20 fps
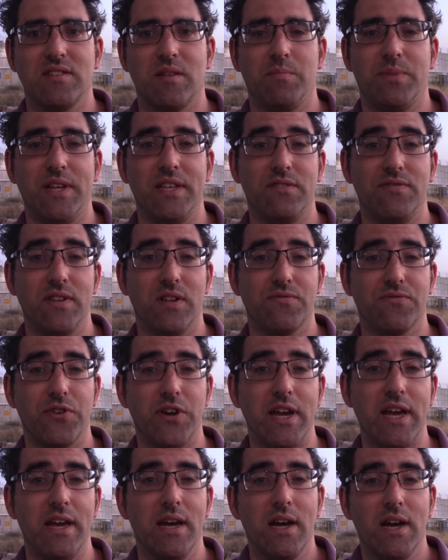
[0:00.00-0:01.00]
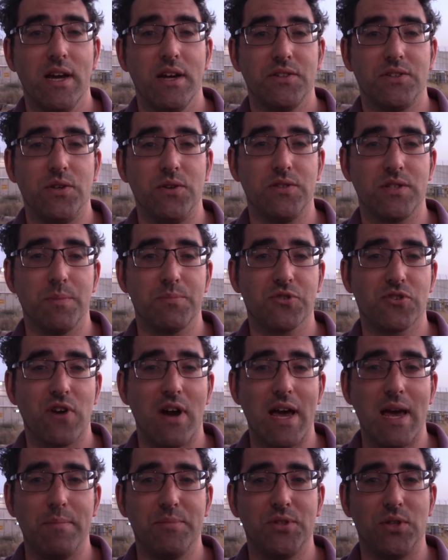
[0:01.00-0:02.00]
and please feel free to
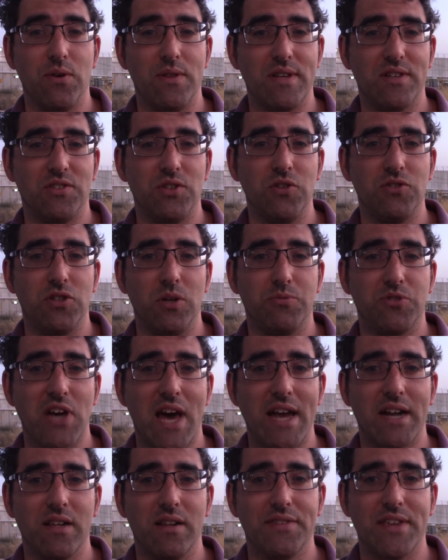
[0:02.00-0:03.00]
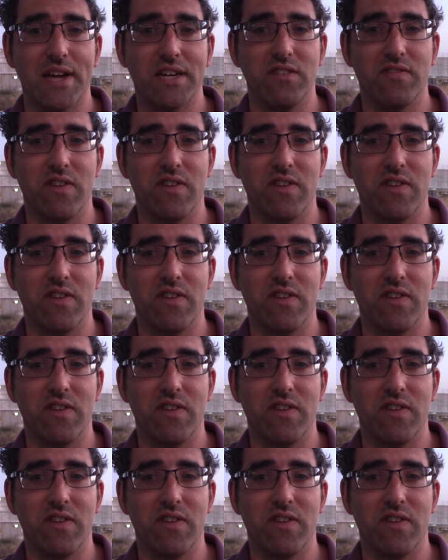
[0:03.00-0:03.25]
subscribe to this YouTube channel. Thank you